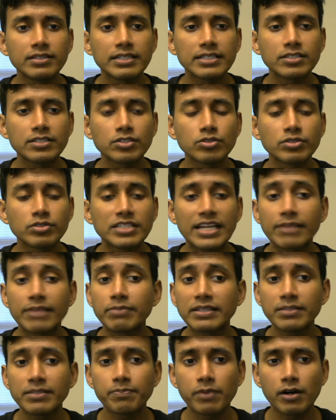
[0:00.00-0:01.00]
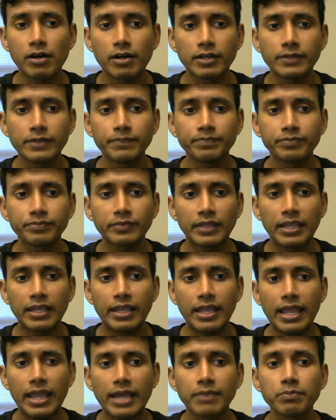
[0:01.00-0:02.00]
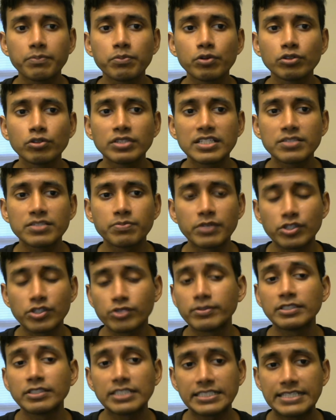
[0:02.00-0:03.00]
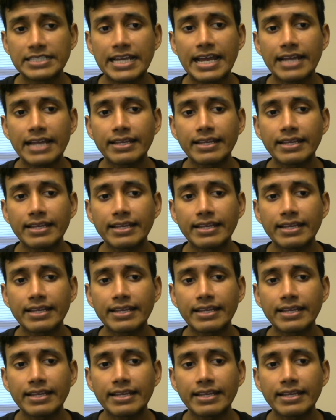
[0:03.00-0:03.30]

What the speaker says: is to take by the pawn and put this bishop into attack.